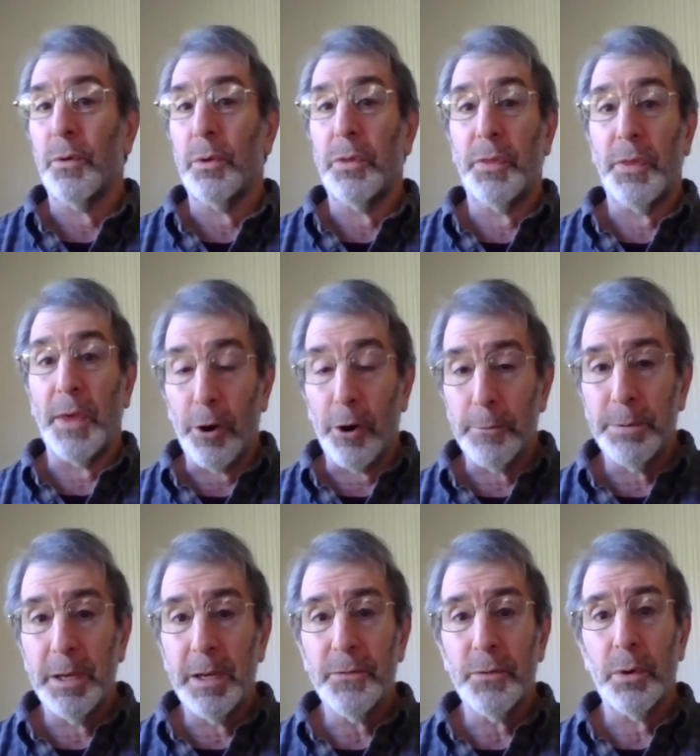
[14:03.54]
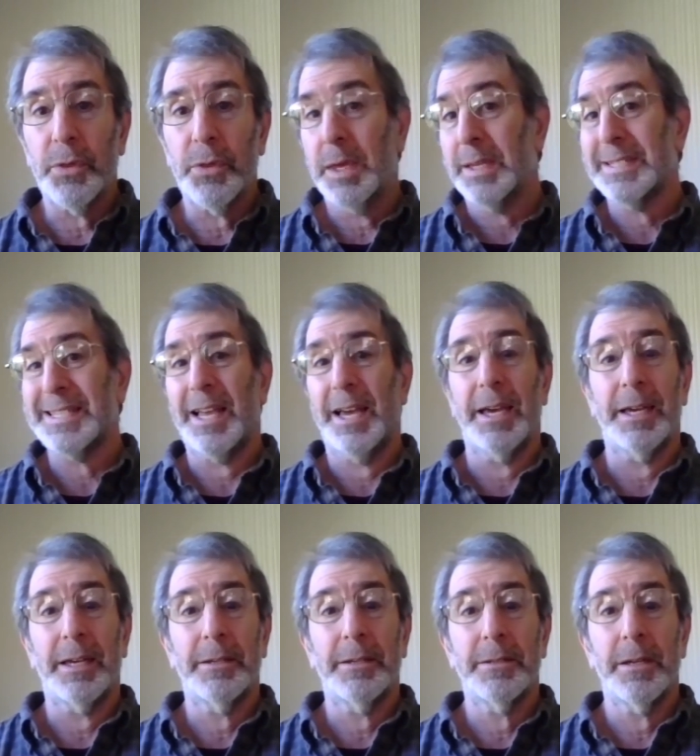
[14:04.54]
therapy, for things
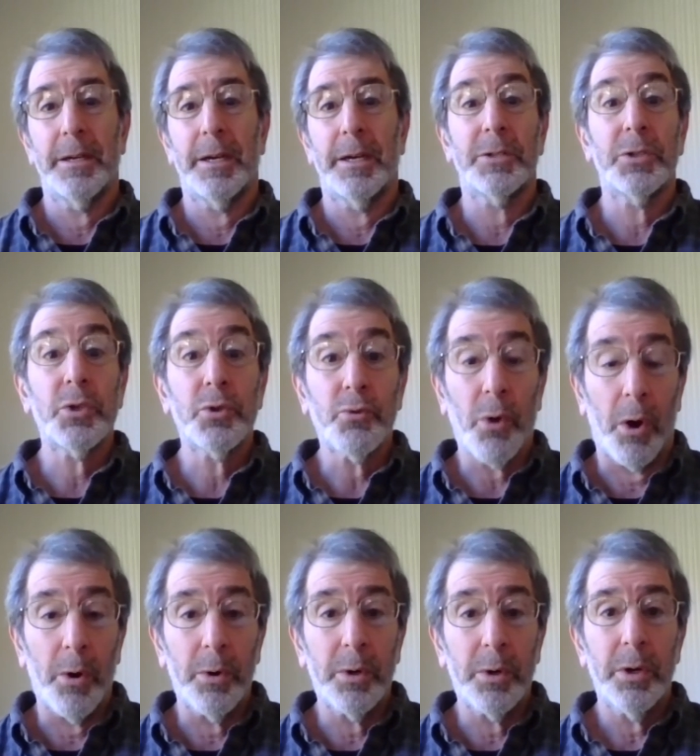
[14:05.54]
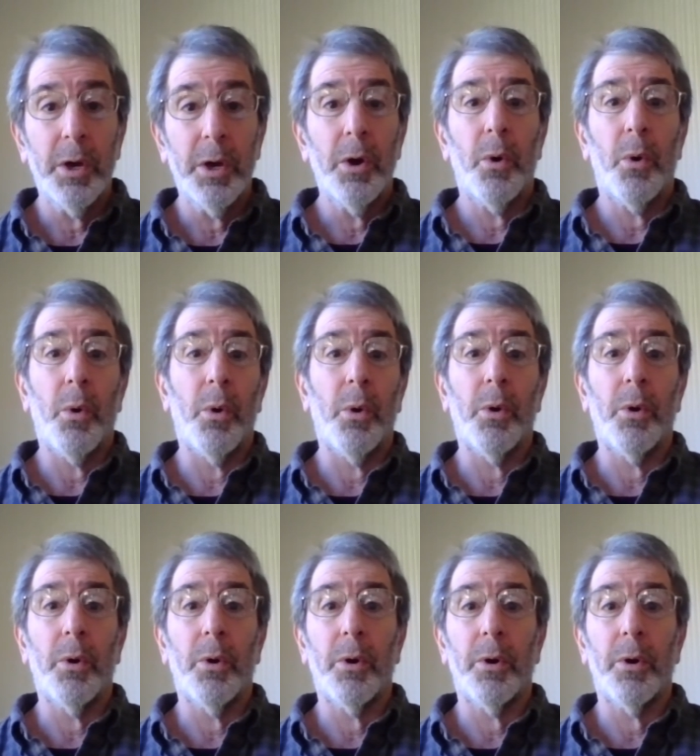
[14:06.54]
like stroke
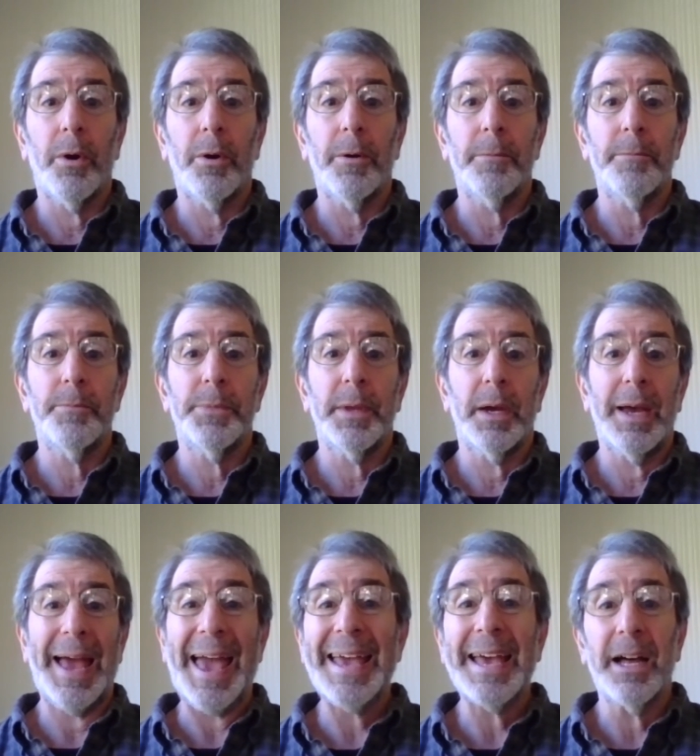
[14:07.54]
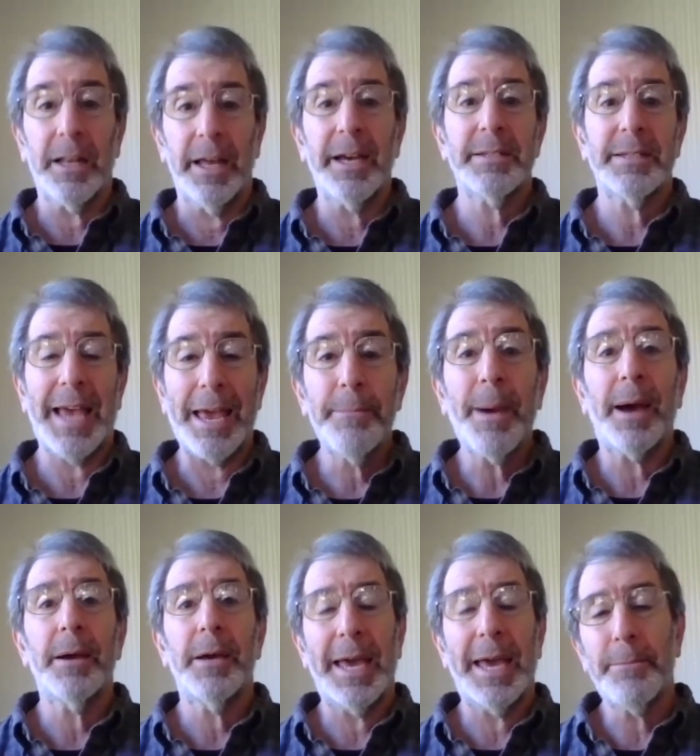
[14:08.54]
or ALS,
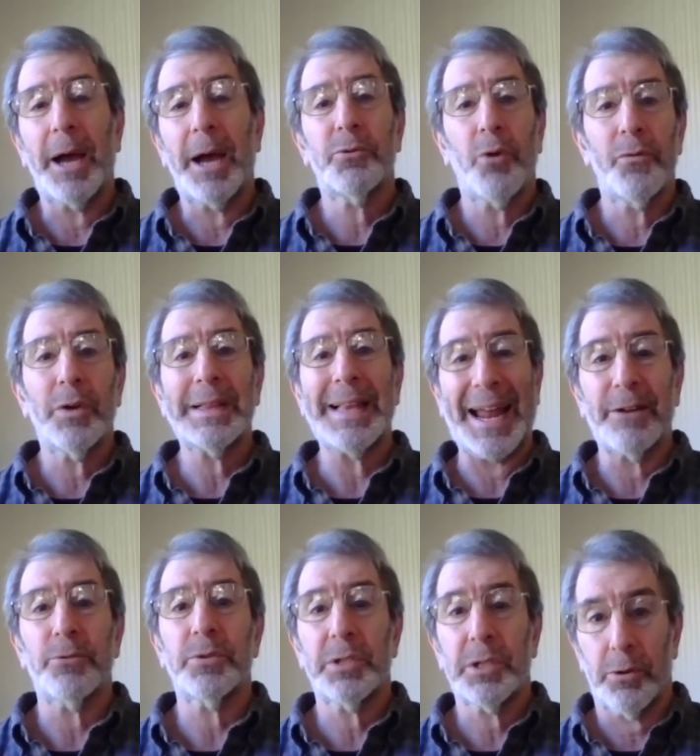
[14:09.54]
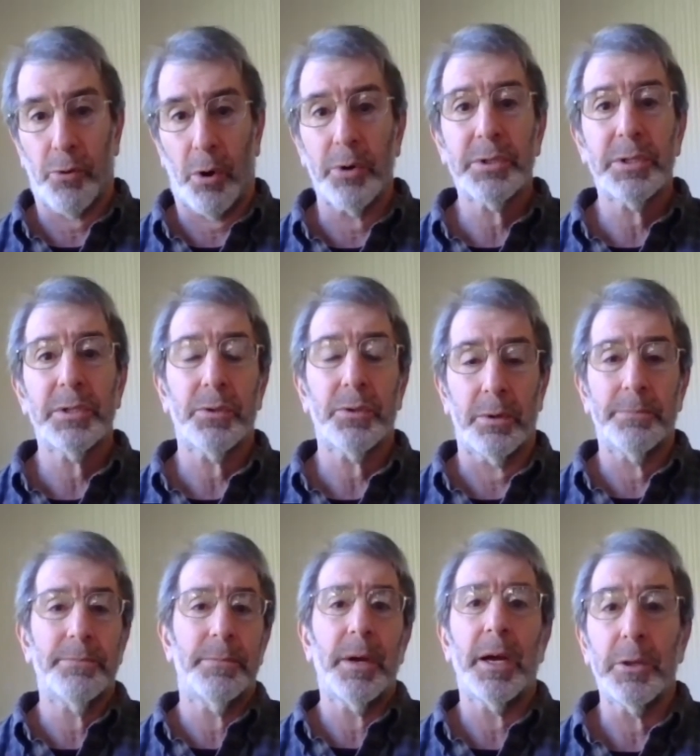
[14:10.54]
amyotrophic lateral sclerosis, or
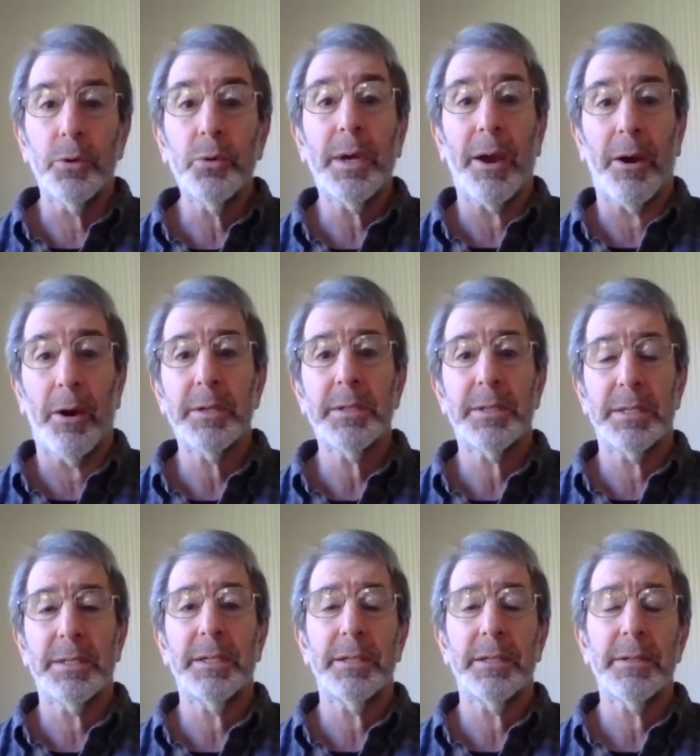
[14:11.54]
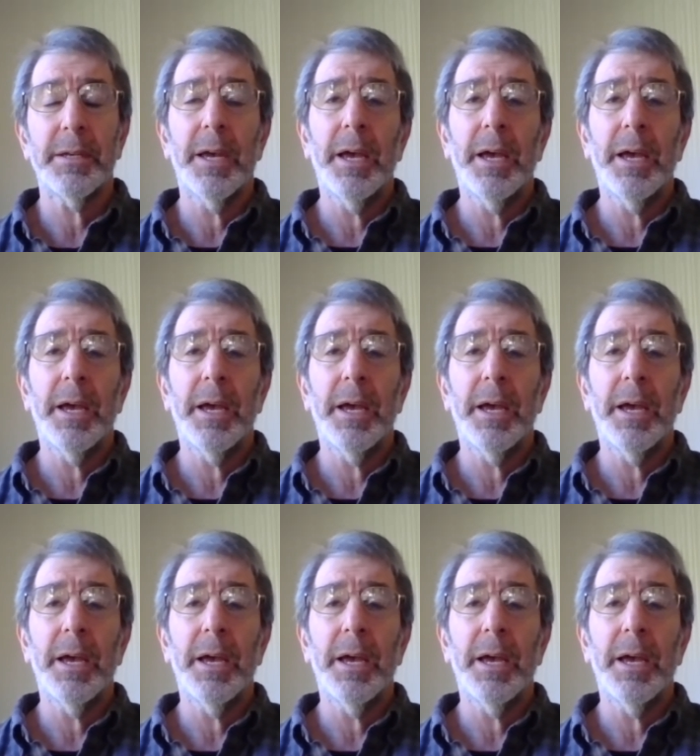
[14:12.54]
Lou Gehrig's disease,